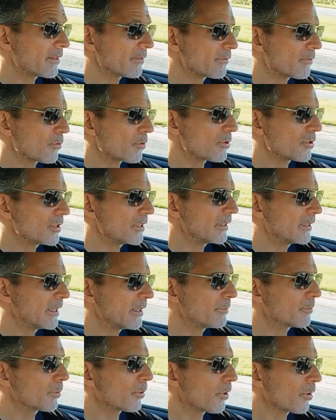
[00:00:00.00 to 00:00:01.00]
the Ford
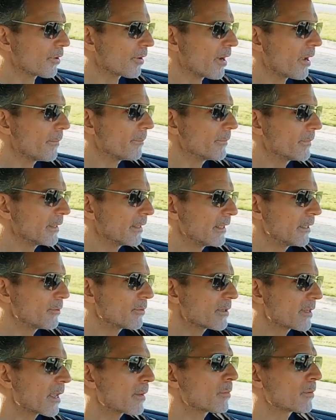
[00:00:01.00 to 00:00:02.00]
GT program, and he
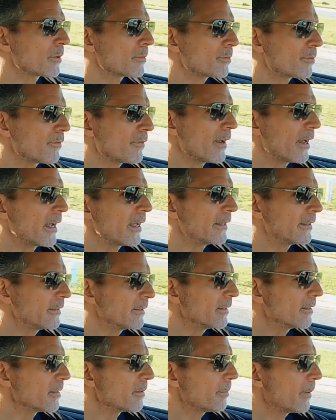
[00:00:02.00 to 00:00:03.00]
was able to provide
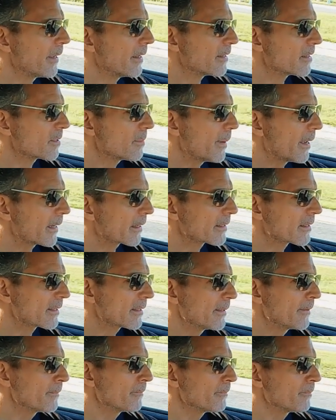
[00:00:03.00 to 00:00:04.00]
the paint specs.
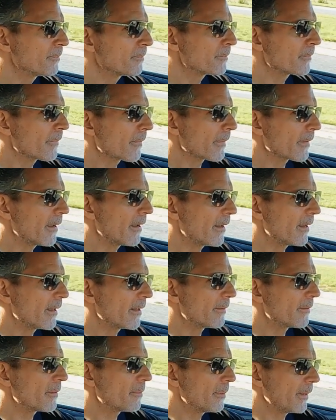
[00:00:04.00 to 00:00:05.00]

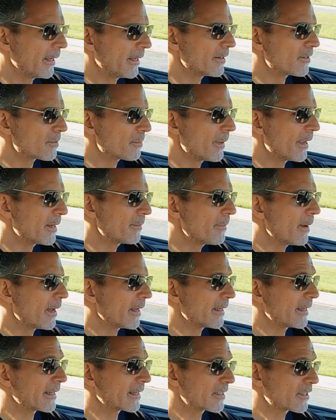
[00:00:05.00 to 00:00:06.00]
The paint is made
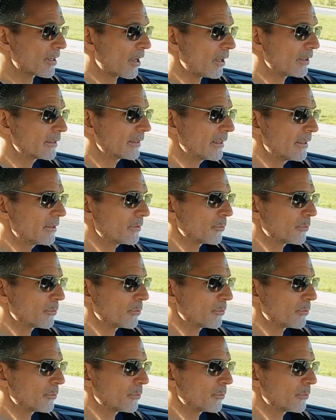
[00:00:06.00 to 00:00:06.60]
by Axalta,